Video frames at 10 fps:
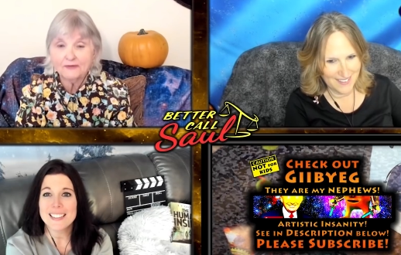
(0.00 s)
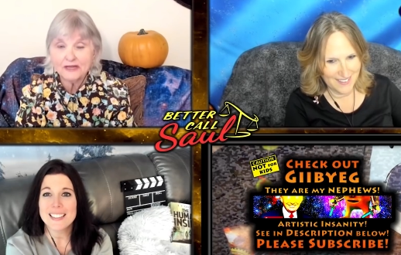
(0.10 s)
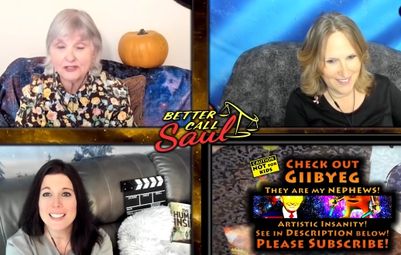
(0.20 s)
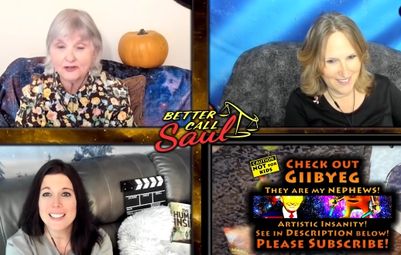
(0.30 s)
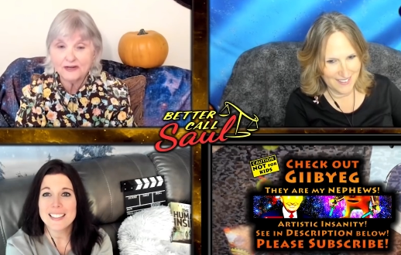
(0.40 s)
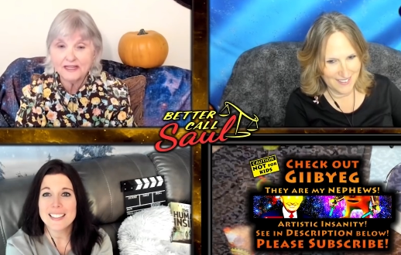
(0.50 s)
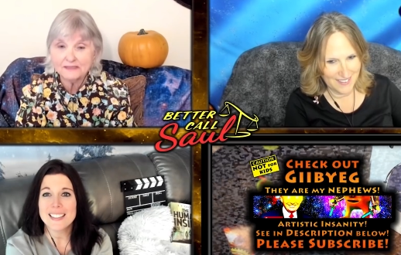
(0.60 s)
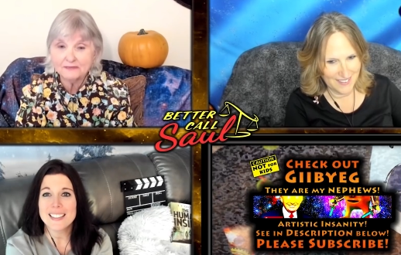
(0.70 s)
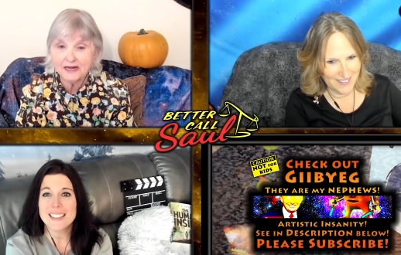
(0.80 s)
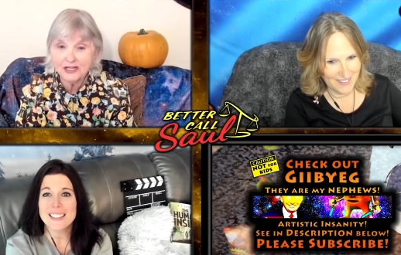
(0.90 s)
Speaker 1: to return
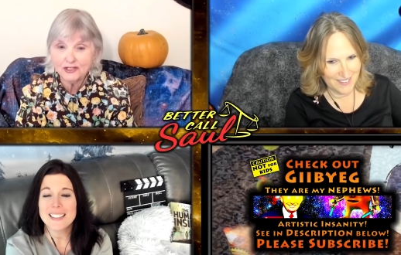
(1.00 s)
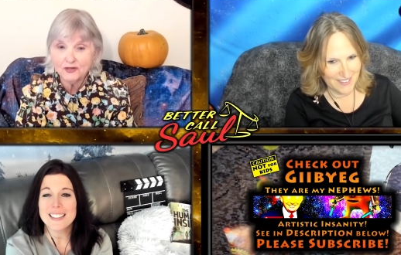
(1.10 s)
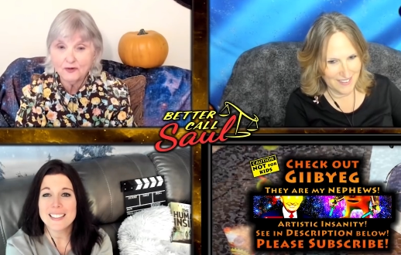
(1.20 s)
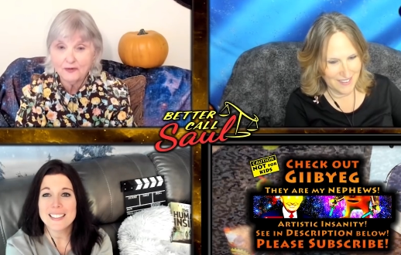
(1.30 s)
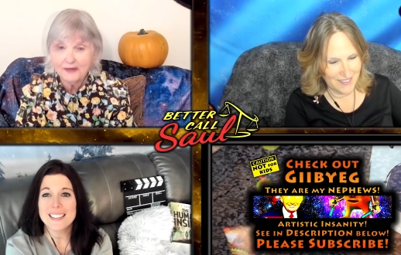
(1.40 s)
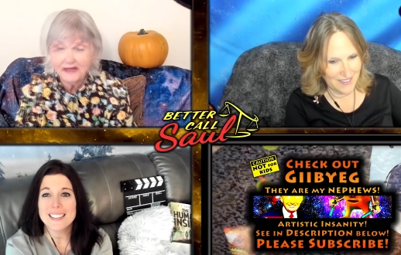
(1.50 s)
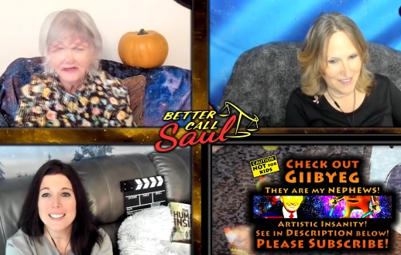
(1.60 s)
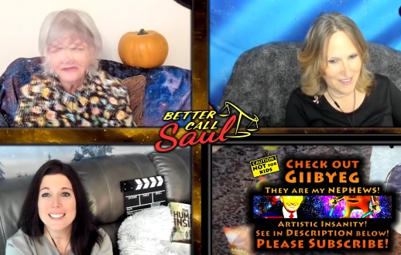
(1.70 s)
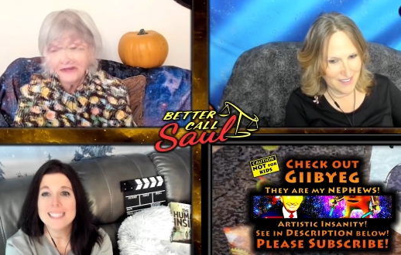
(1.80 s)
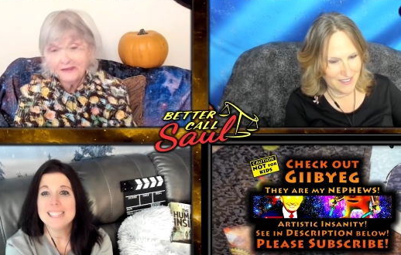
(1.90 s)
his money too
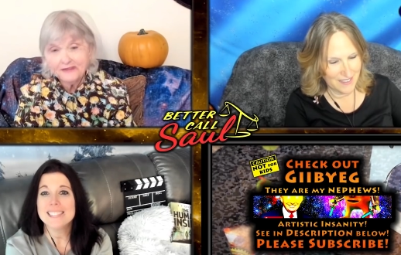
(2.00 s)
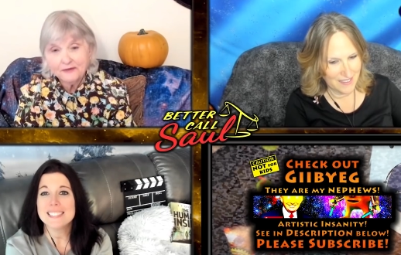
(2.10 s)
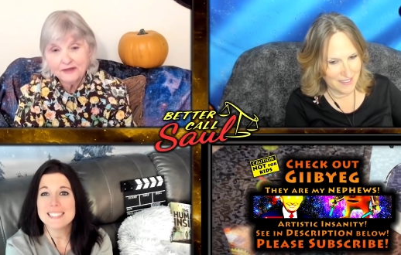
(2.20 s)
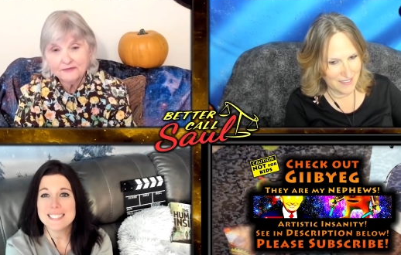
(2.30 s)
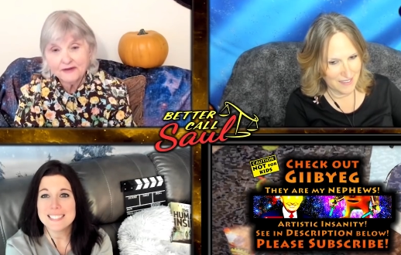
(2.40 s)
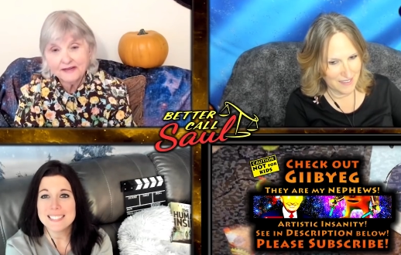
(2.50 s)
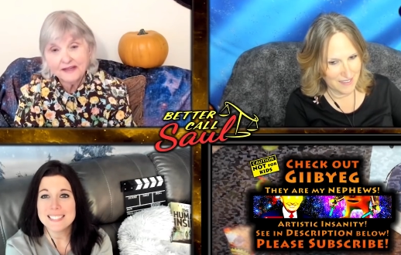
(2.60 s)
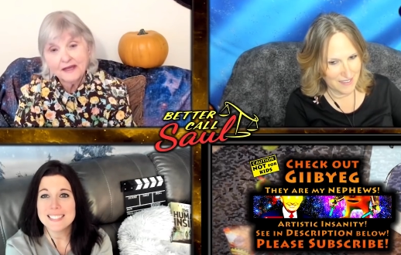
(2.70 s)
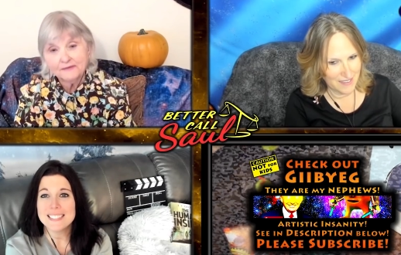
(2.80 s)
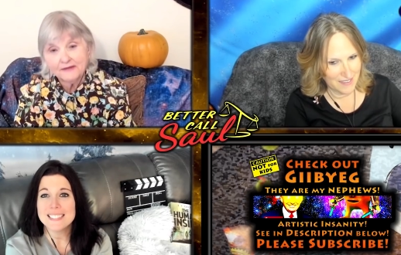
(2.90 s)
because they were
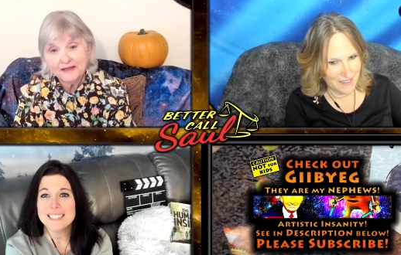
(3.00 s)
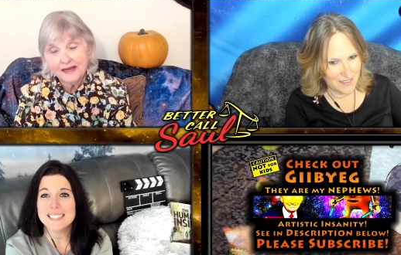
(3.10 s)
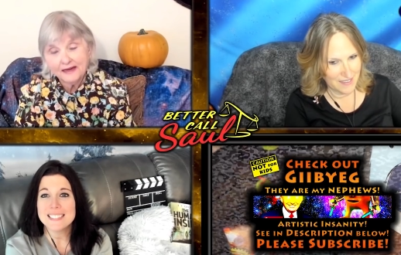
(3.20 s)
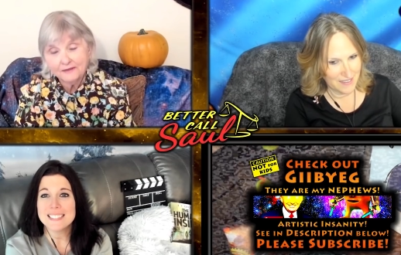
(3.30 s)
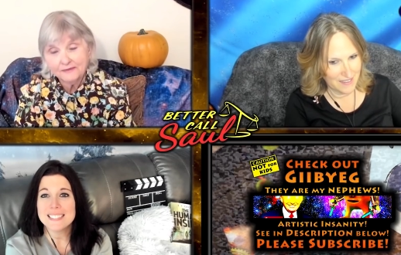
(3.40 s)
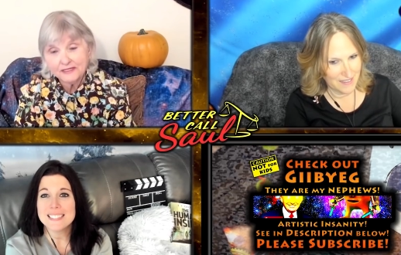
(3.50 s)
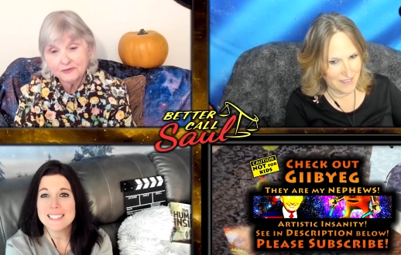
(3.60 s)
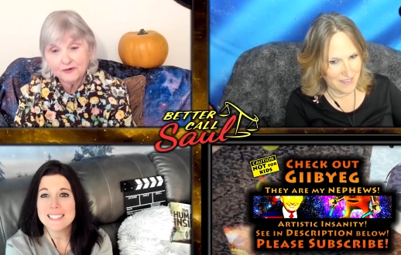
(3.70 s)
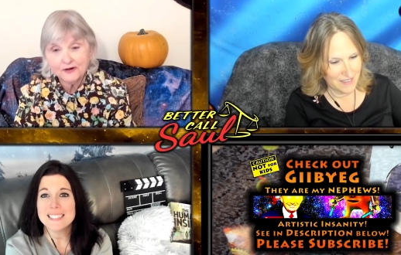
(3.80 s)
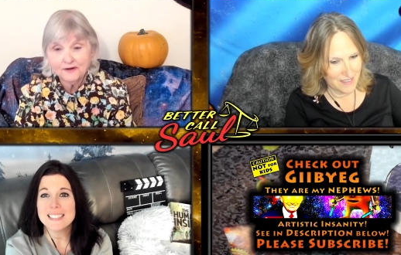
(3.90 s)
threatening him. The
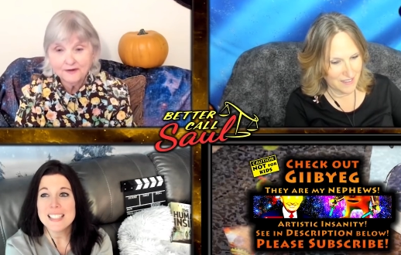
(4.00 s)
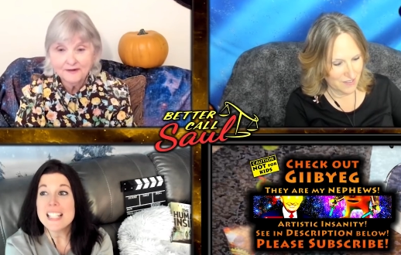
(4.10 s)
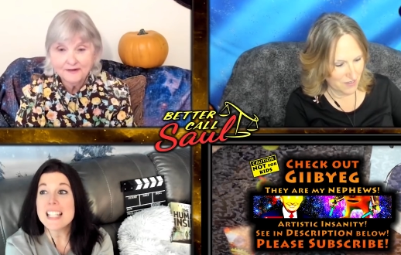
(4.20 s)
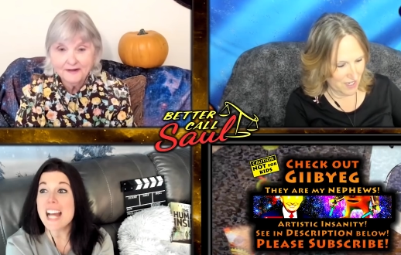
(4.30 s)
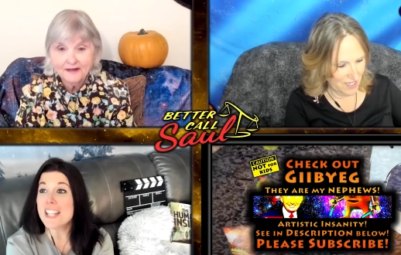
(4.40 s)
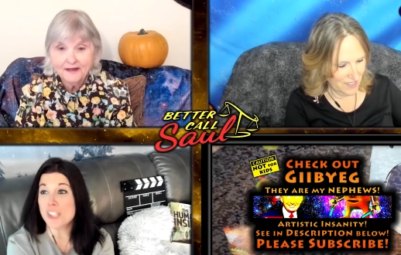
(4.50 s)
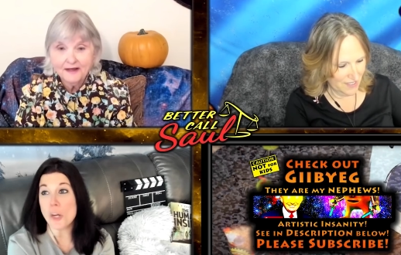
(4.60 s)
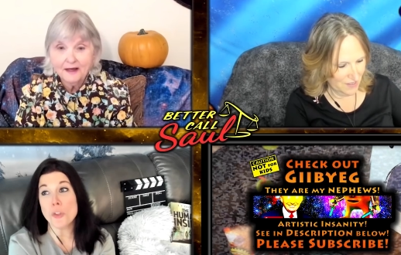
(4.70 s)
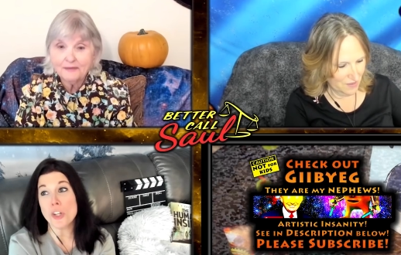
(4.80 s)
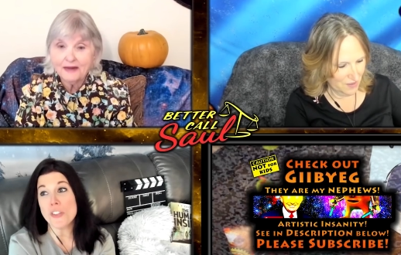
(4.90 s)
Cattlemen's were.
Speaker 2: Yeah, right?
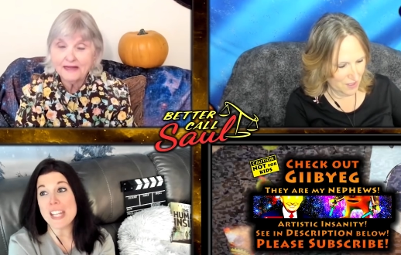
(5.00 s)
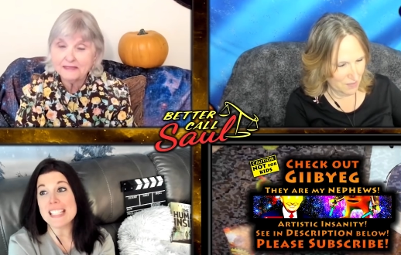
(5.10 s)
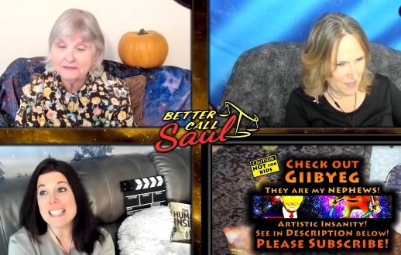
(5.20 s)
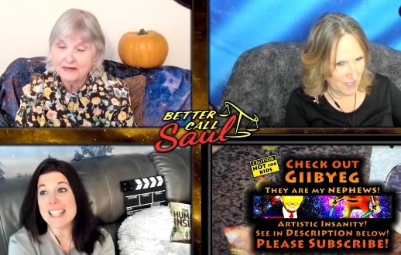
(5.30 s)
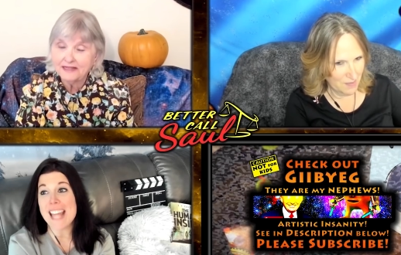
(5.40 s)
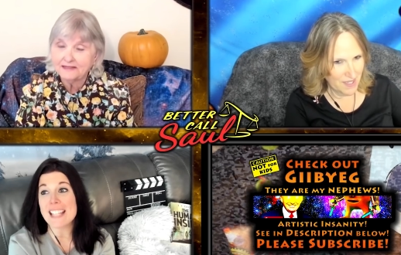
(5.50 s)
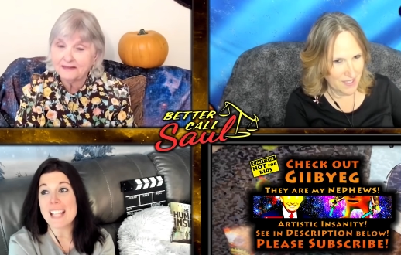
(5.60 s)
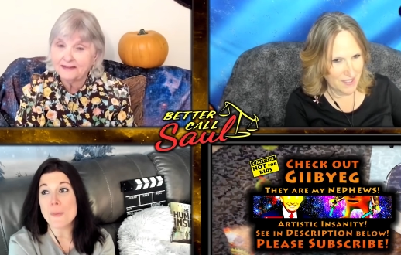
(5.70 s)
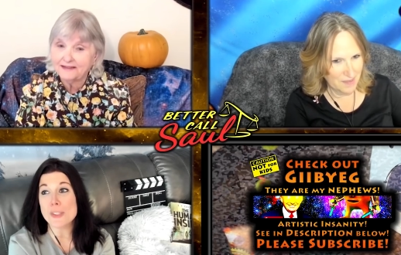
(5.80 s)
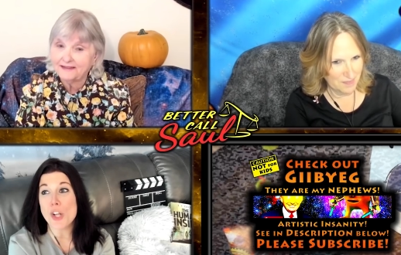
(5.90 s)
So good that he did that.
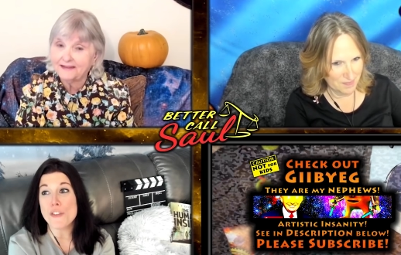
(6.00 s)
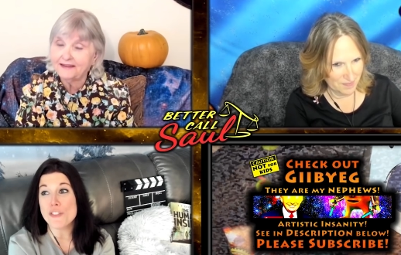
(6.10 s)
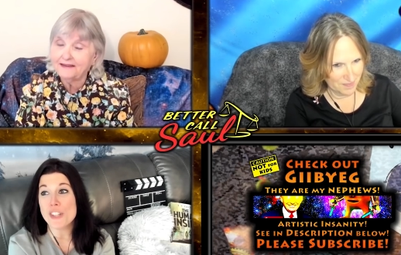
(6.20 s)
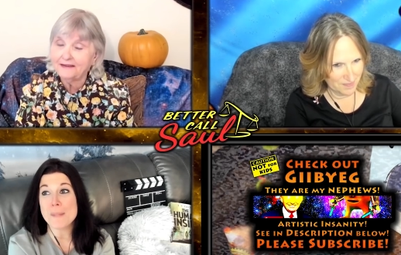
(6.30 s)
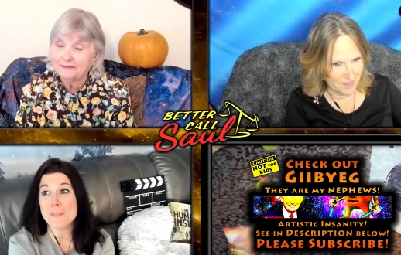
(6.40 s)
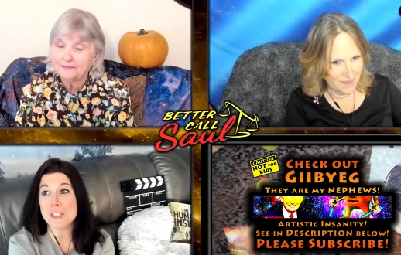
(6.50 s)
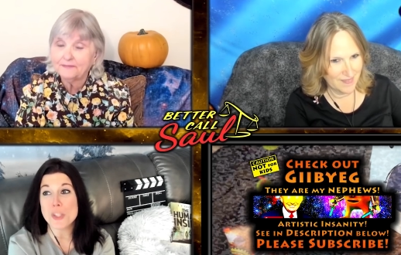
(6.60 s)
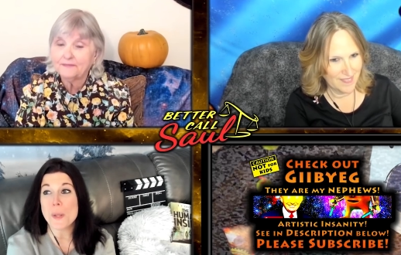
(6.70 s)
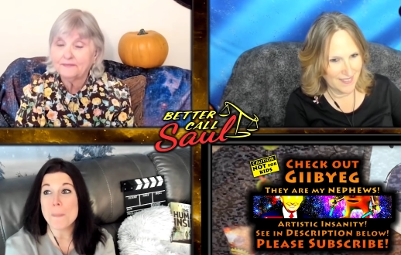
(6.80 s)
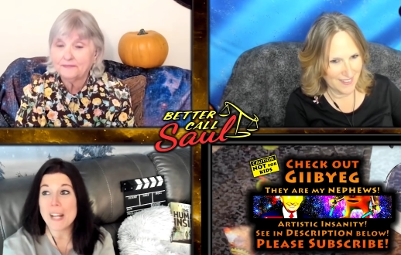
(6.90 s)
That was hard for him to
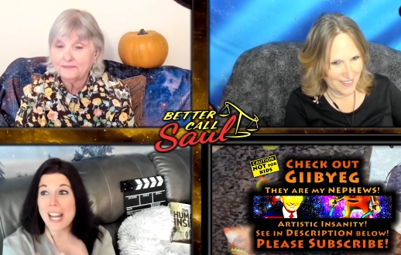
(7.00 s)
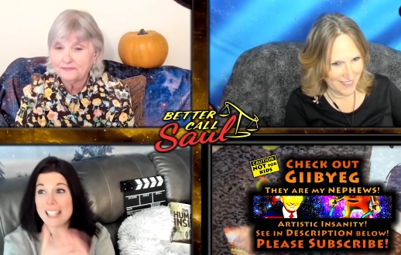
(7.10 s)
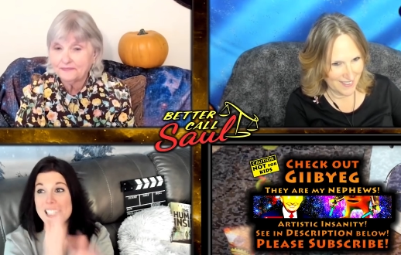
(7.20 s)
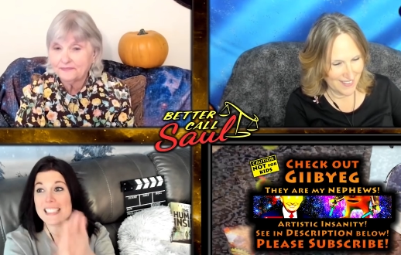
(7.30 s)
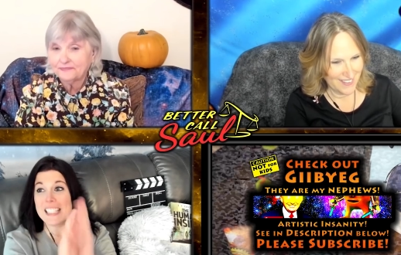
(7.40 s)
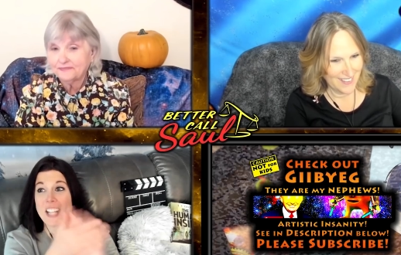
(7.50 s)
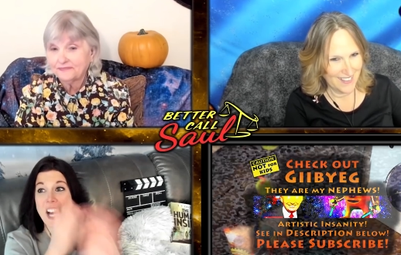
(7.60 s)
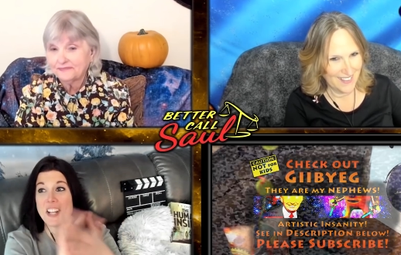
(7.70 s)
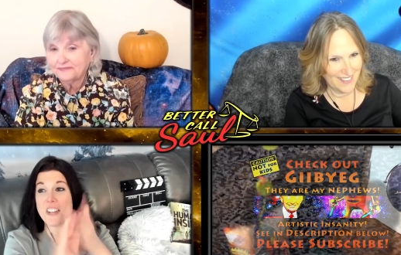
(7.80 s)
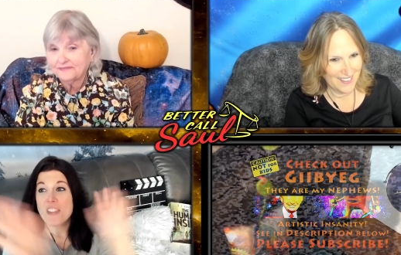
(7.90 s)
do it, but at least he
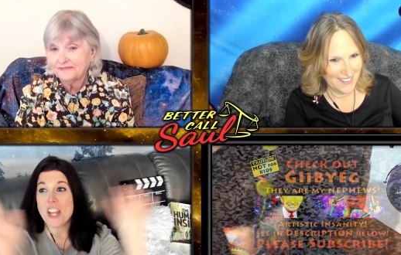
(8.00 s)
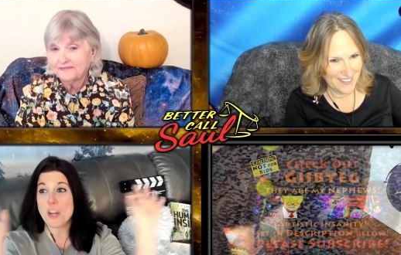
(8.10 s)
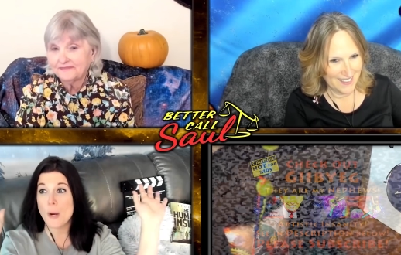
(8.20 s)
kind of like